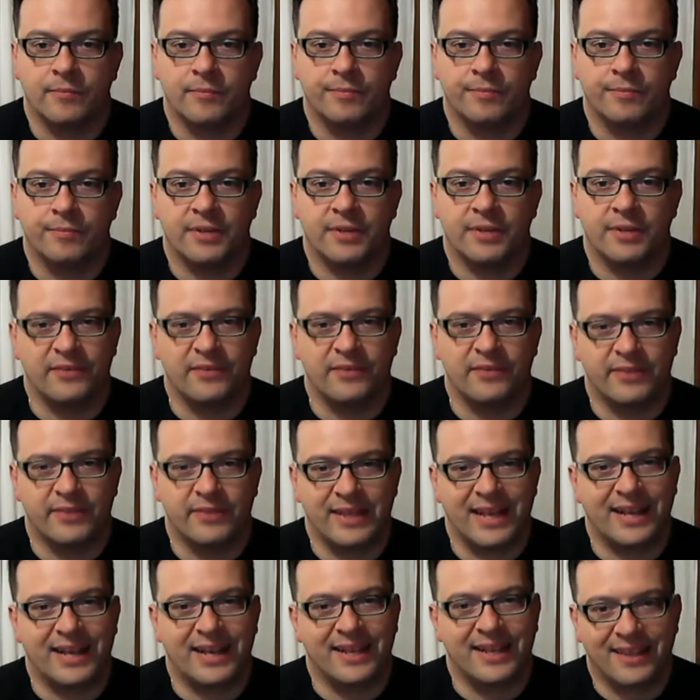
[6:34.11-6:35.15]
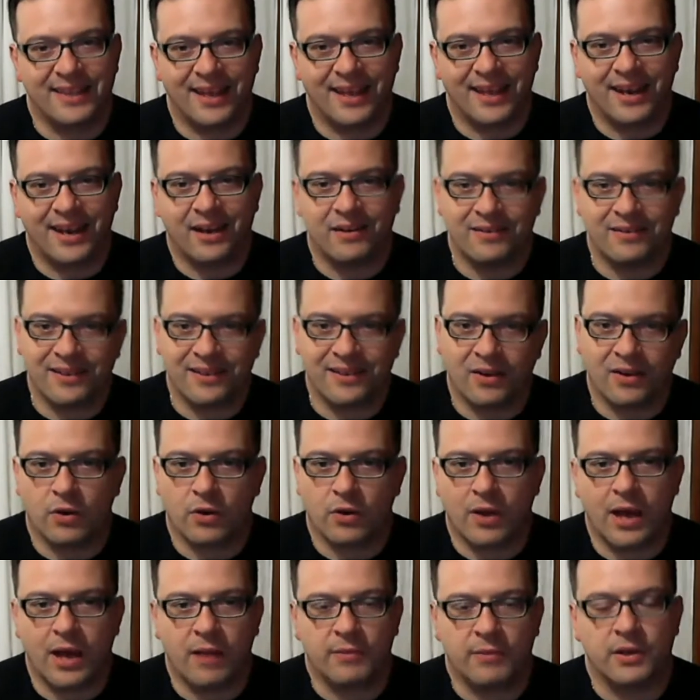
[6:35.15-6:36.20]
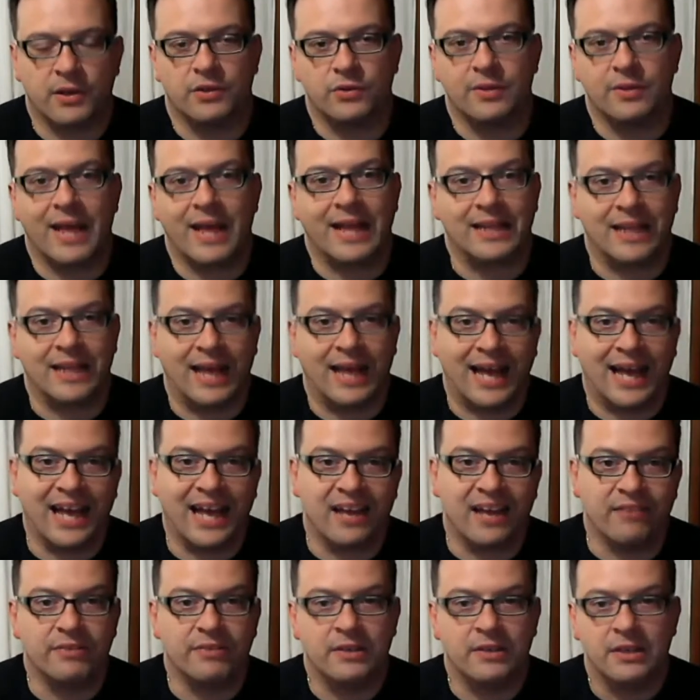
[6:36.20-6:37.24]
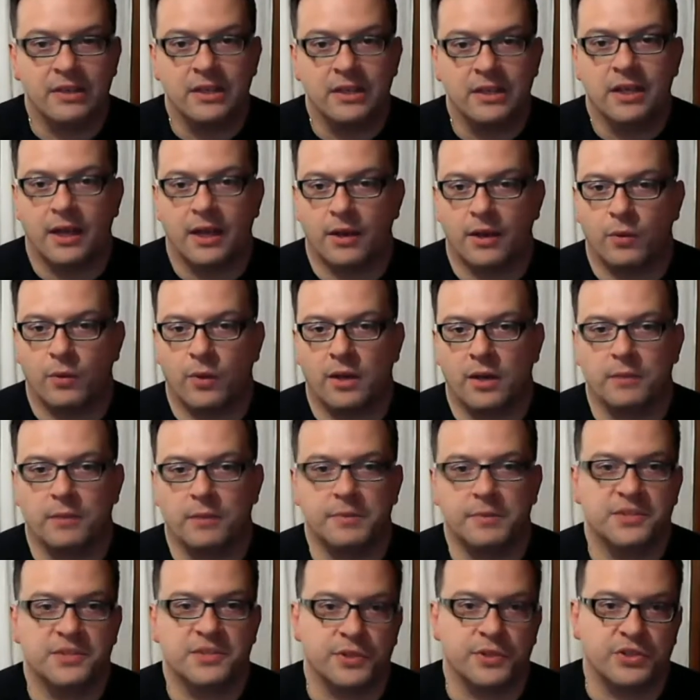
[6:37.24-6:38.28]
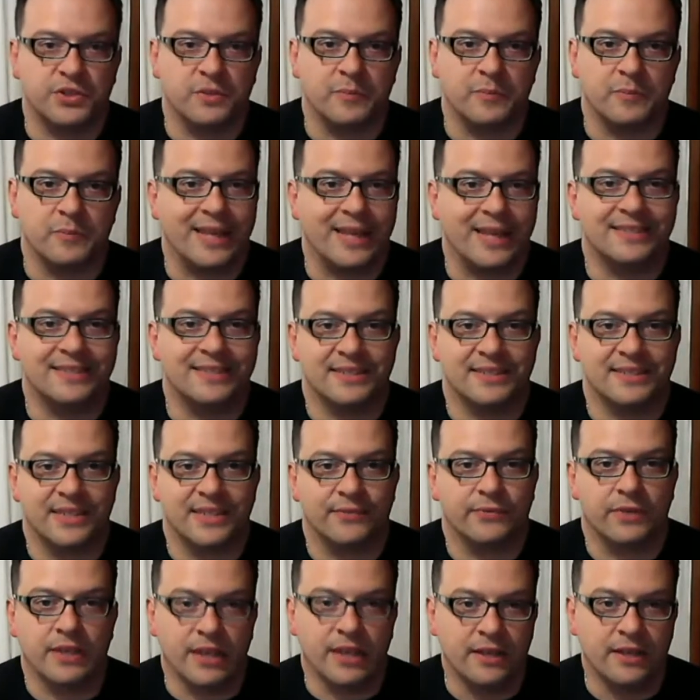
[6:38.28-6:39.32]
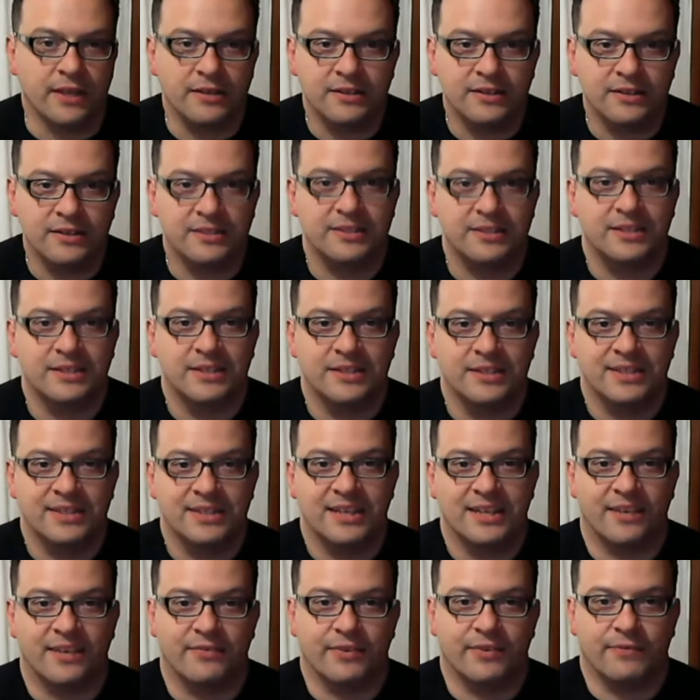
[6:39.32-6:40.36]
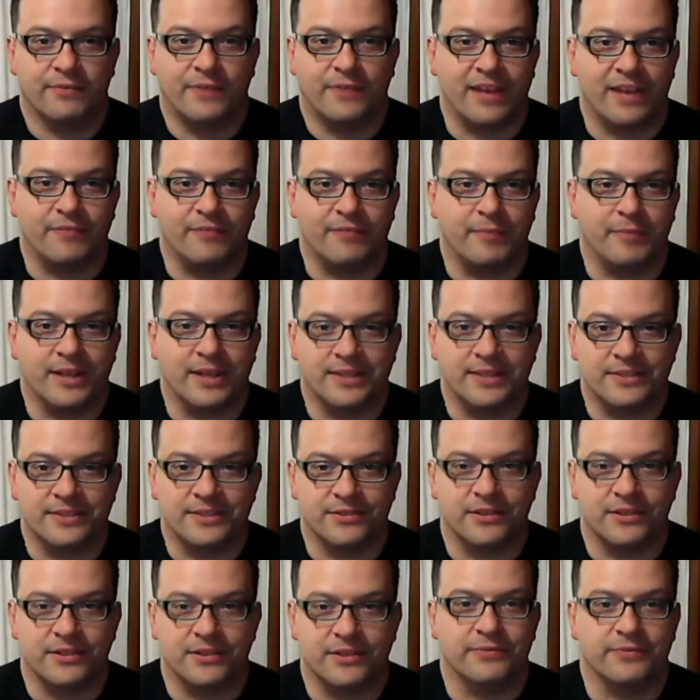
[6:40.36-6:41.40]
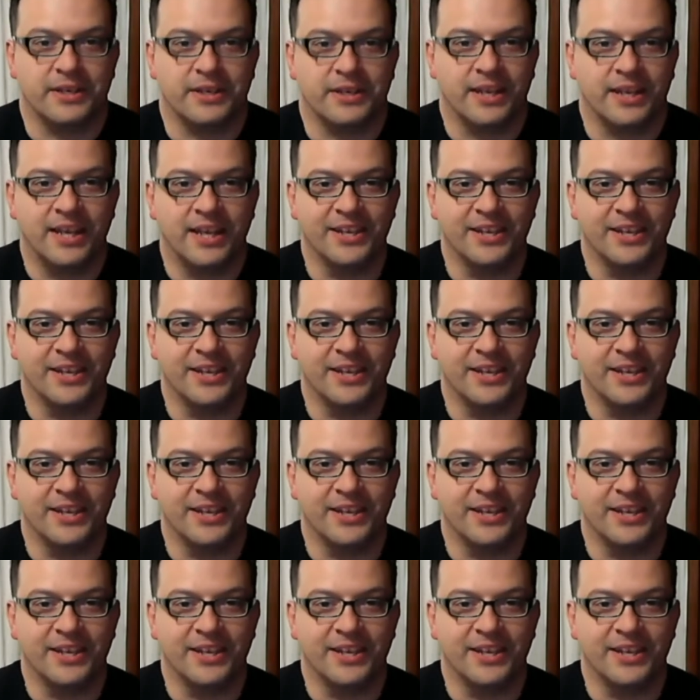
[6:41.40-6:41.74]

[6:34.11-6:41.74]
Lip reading: But even then, I thought, I don't know how I'm going to do that live. I don't want to be switching basses every 5 minutes or every,